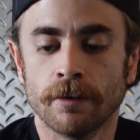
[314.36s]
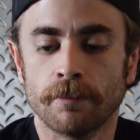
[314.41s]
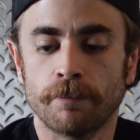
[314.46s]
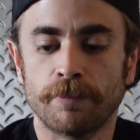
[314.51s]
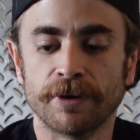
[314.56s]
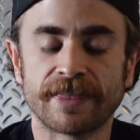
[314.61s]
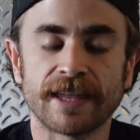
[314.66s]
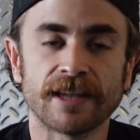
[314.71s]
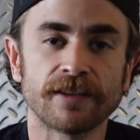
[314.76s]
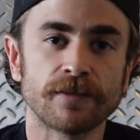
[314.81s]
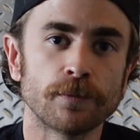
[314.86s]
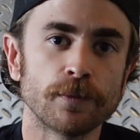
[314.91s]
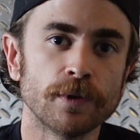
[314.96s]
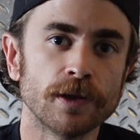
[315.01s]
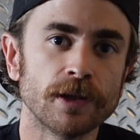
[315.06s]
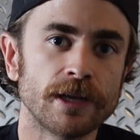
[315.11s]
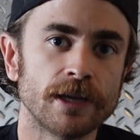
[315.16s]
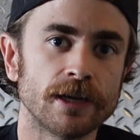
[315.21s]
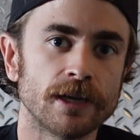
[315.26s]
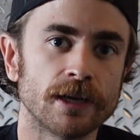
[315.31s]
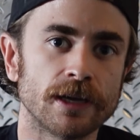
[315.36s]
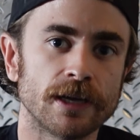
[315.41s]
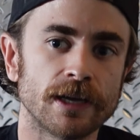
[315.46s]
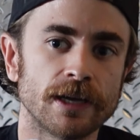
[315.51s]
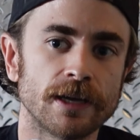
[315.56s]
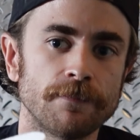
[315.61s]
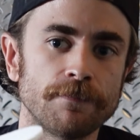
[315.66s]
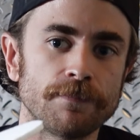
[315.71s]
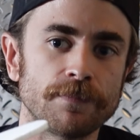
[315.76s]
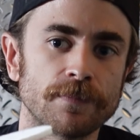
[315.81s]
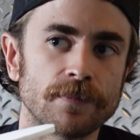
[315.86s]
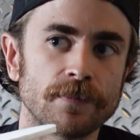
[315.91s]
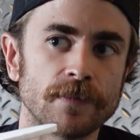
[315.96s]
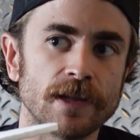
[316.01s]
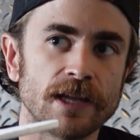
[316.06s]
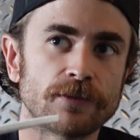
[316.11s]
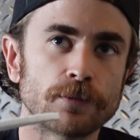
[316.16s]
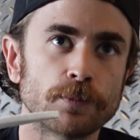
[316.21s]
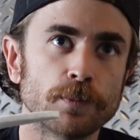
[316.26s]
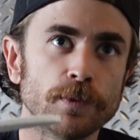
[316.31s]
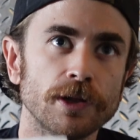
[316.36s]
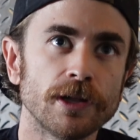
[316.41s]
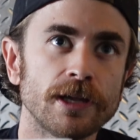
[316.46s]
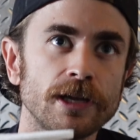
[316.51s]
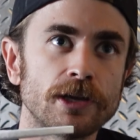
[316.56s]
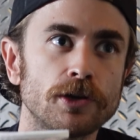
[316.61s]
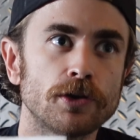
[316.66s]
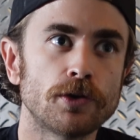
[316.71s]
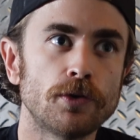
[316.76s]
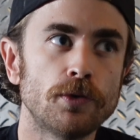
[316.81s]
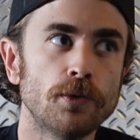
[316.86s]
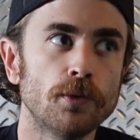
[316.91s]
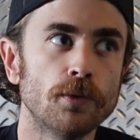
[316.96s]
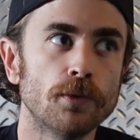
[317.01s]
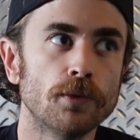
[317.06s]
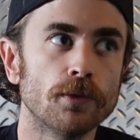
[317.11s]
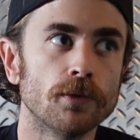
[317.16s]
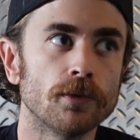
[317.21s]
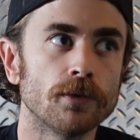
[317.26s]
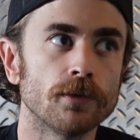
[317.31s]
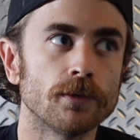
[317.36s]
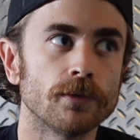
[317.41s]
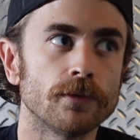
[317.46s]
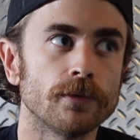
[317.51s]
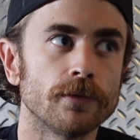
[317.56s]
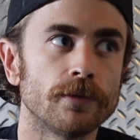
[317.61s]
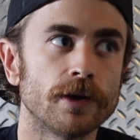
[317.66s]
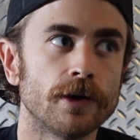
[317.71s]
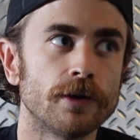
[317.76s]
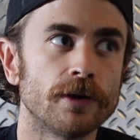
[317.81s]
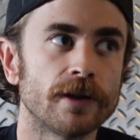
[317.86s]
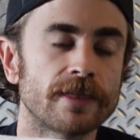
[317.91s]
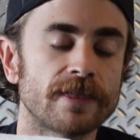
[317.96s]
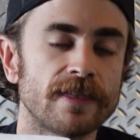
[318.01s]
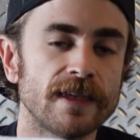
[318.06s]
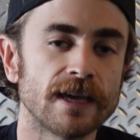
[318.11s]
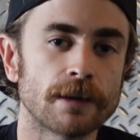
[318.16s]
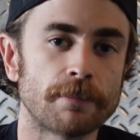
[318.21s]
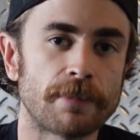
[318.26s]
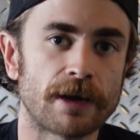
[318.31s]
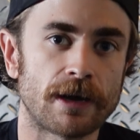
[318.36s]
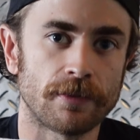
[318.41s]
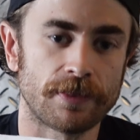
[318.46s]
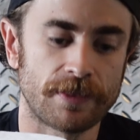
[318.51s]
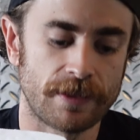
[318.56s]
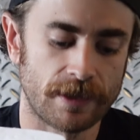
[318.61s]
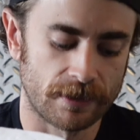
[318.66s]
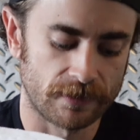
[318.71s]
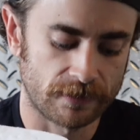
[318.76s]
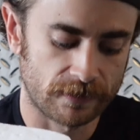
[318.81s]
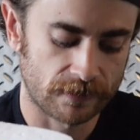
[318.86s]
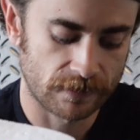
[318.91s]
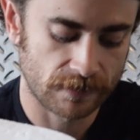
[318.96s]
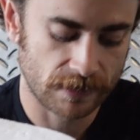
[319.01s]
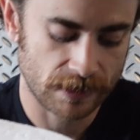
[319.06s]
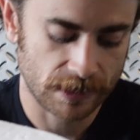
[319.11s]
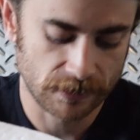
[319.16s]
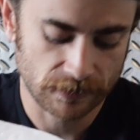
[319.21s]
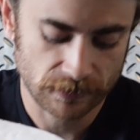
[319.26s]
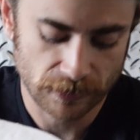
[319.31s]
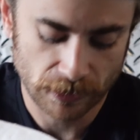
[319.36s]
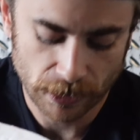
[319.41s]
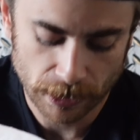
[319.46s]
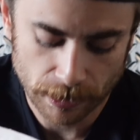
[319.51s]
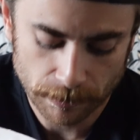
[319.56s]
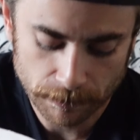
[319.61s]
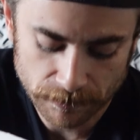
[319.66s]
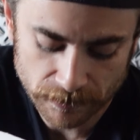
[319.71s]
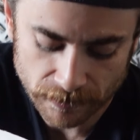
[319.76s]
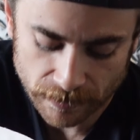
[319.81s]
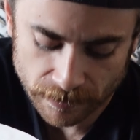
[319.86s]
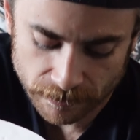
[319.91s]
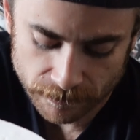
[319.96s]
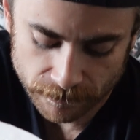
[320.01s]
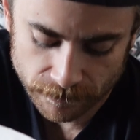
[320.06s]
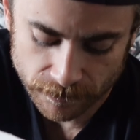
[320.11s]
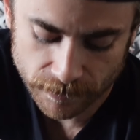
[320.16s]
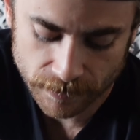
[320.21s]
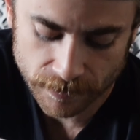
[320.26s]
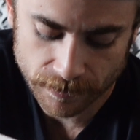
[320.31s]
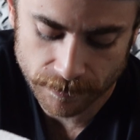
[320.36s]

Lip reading: But it's really cool, though, to think about this in terms of,